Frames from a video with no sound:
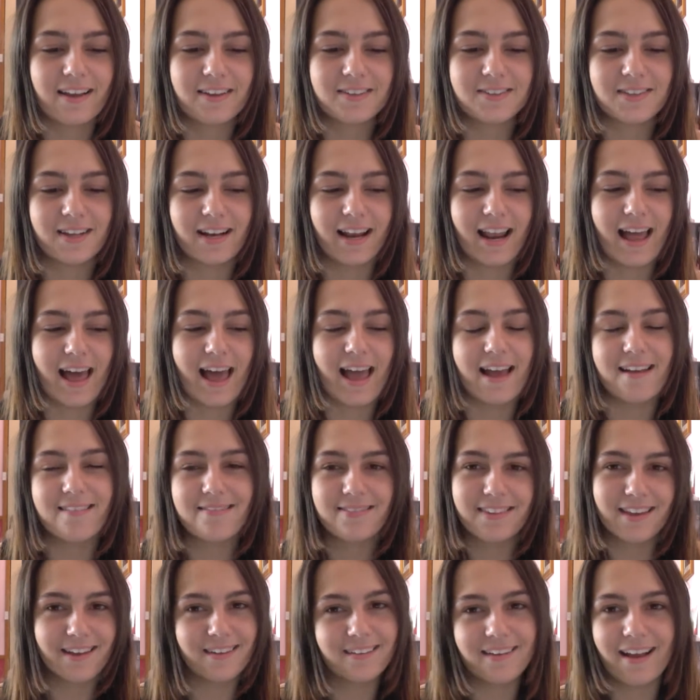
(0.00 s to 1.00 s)
Sort of like
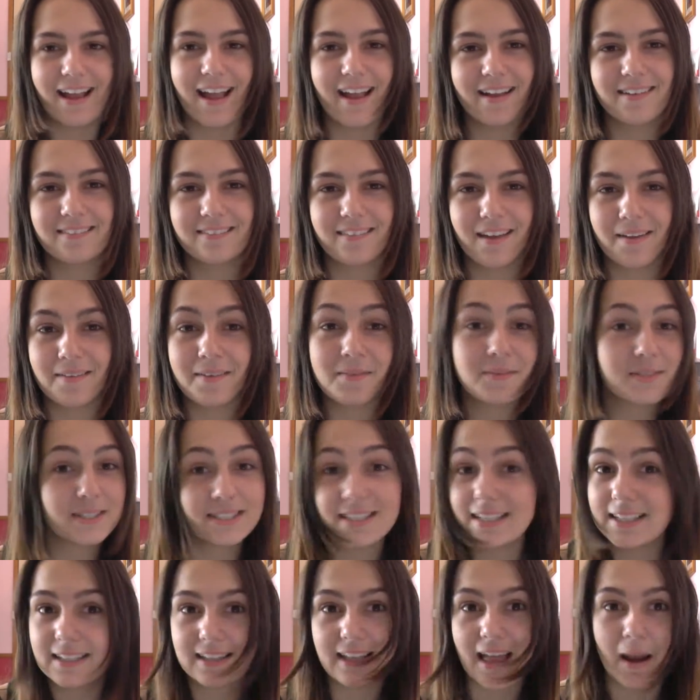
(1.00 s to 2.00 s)
okay. I mean, it was
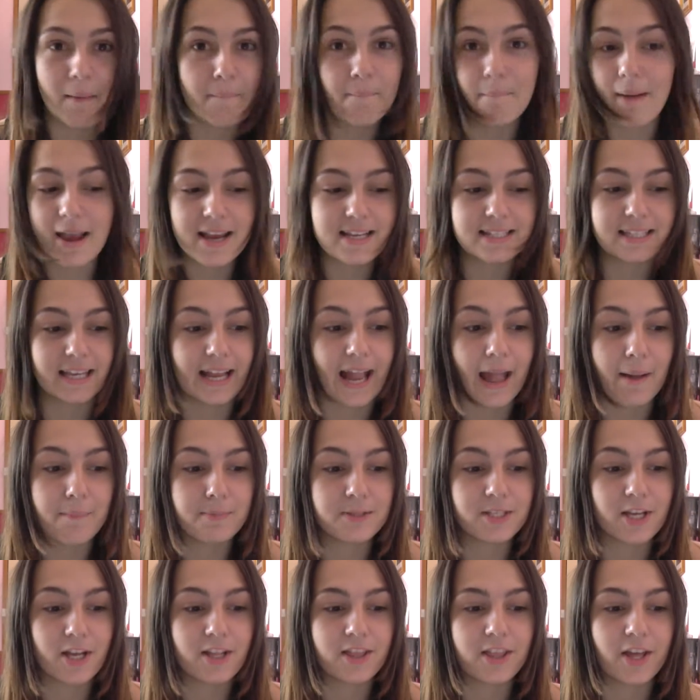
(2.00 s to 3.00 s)
still an amazing
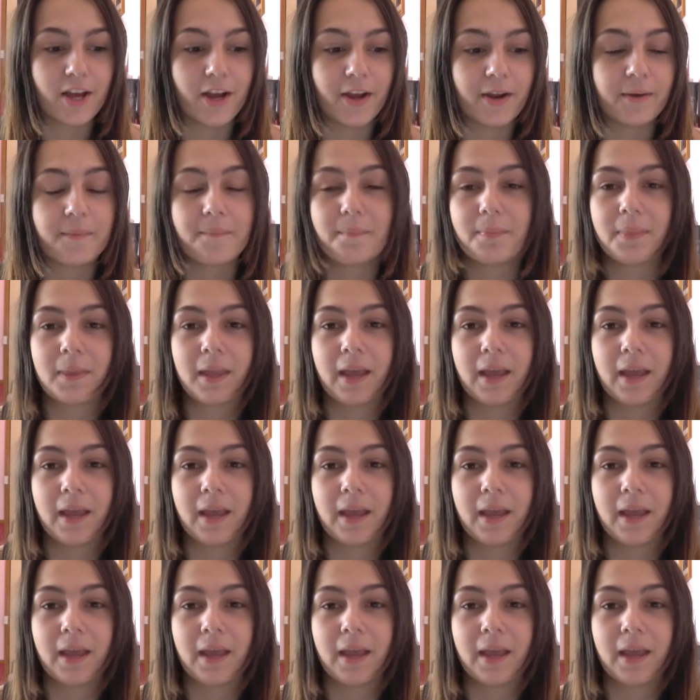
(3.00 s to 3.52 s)
episode though.